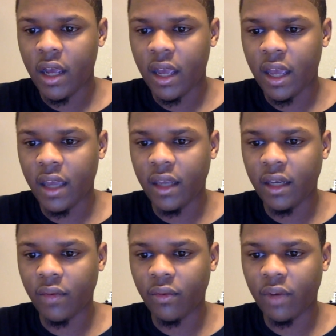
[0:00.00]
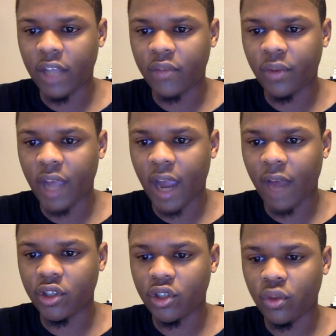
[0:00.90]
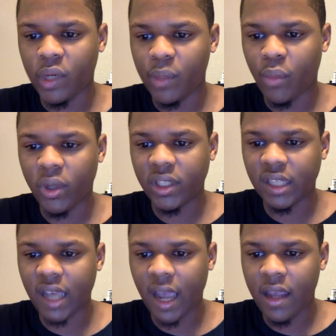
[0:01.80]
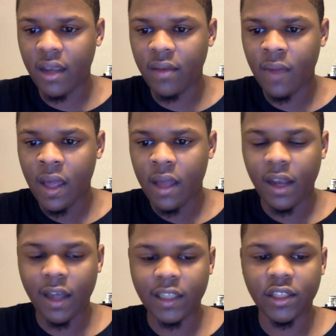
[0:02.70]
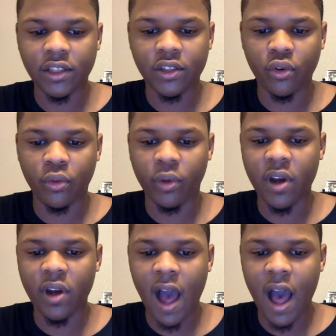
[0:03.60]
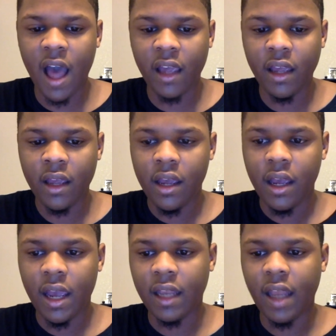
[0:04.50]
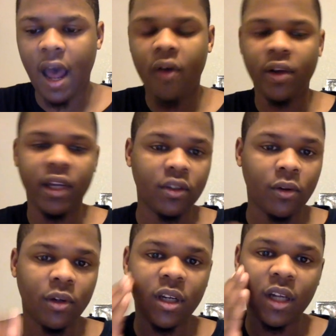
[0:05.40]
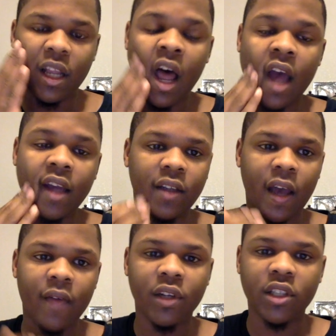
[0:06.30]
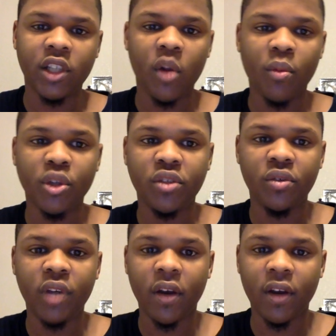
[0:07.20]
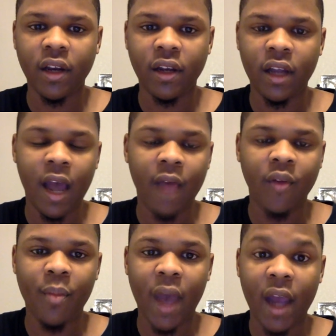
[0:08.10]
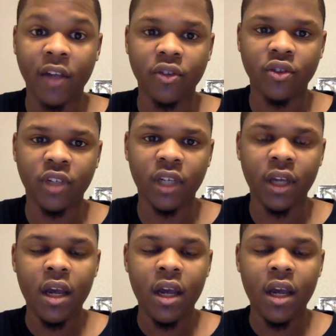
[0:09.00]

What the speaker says: And that's when he averaged 20 points a game. That's his career high. And now he's on a decline, having a terrible shooting year and having a back injury.